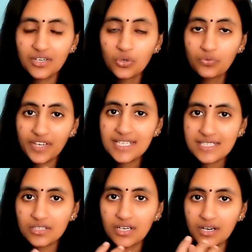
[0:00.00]

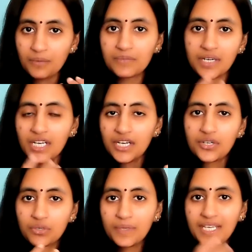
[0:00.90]

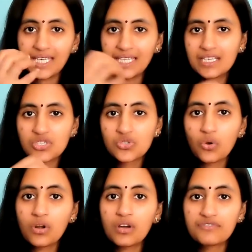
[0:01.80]
to be in this
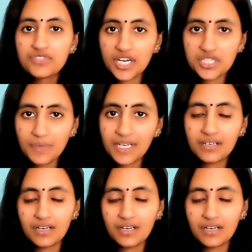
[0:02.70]
zone of judgment,